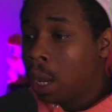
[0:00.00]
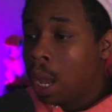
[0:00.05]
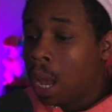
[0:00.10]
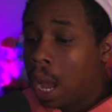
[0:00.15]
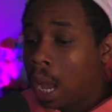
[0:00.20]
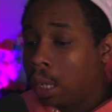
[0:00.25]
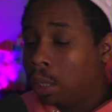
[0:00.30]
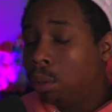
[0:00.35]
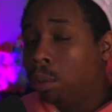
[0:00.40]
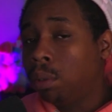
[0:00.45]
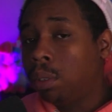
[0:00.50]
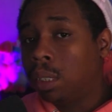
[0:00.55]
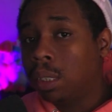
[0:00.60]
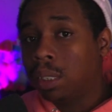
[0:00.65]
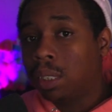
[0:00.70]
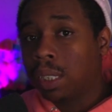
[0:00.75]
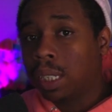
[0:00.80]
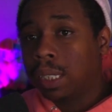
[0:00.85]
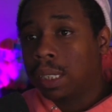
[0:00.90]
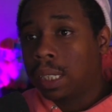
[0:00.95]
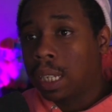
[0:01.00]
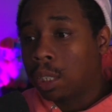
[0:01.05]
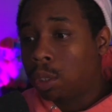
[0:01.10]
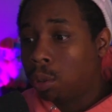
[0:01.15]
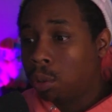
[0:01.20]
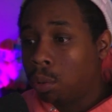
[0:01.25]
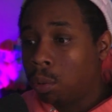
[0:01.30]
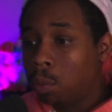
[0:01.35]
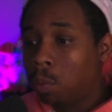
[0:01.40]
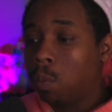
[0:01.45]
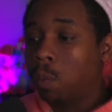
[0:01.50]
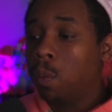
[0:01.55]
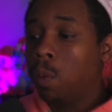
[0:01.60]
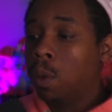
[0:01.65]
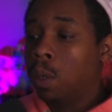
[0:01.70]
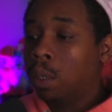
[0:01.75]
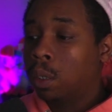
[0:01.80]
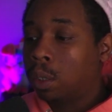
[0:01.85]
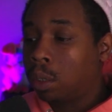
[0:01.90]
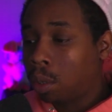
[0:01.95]
I do suggest that you
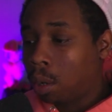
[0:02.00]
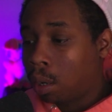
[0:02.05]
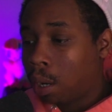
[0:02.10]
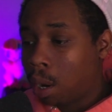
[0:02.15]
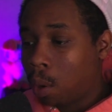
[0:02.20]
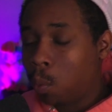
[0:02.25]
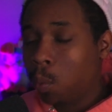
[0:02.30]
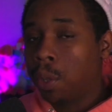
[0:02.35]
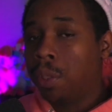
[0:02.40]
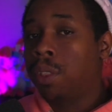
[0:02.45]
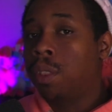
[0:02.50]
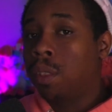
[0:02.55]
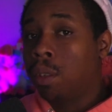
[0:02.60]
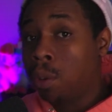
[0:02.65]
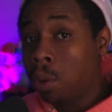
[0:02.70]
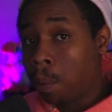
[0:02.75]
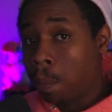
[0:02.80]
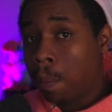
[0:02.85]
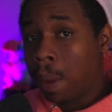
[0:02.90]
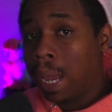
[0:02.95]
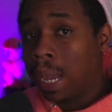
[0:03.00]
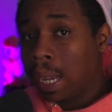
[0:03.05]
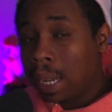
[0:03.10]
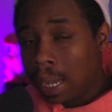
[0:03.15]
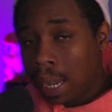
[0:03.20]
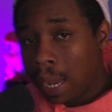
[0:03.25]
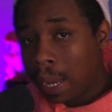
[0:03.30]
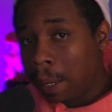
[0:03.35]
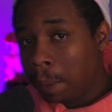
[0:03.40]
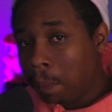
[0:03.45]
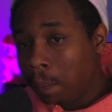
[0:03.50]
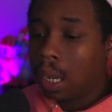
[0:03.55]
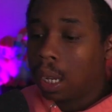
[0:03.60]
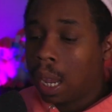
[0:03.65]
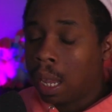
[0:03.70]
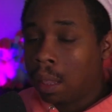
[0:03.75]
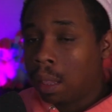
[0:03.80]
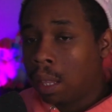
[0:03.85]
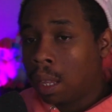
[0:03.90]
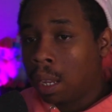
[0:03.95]
start out with your main game
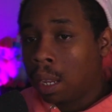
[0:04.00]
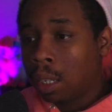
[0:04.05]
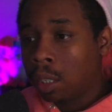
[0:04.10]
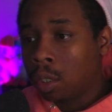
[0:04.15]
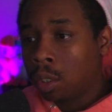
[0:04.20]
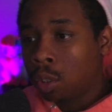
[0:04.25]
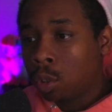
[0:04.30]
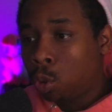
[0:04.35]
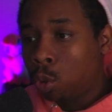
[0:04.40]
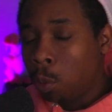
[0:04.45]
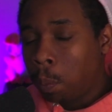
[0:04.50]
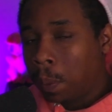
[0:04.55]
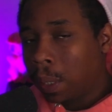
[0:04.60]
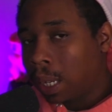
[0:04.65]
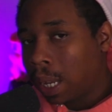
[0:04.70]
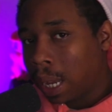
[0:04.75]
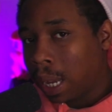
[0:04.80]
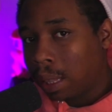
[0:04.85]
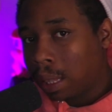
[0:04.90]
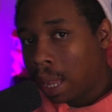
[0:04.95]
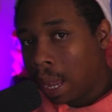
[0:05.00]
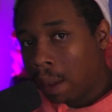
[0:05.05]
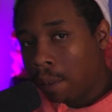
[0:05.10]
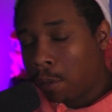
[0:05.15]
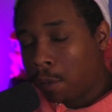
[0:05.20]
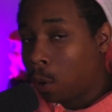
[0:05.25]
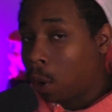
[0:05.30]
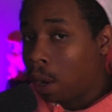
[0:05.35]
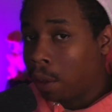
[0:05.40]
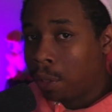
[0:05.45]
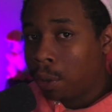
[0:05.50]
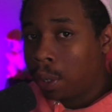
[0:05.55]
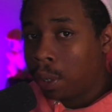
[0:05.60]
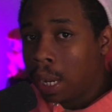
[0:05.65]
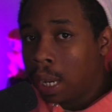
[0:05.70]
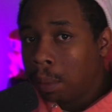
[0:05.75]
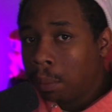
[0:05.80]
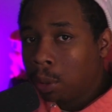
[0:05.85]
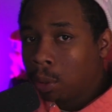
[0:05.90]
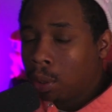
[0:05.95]
and then duplicate that for other
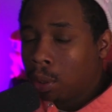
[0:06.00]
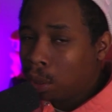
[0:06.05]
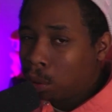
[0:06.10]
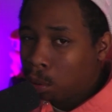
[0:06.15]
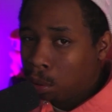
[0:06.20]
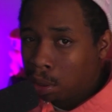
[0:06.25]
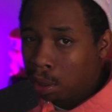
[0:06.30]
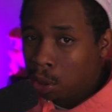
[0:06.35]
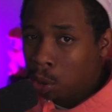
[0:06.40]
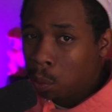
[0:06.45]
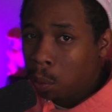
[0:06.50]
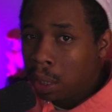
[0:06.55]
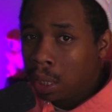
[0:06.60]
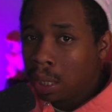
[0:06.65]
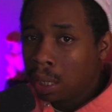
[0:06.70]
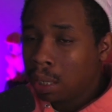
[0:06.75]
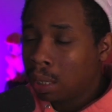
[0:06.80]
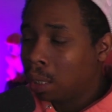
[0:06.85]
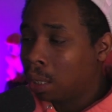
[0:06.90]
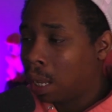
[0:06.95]
games so that you can tweak it and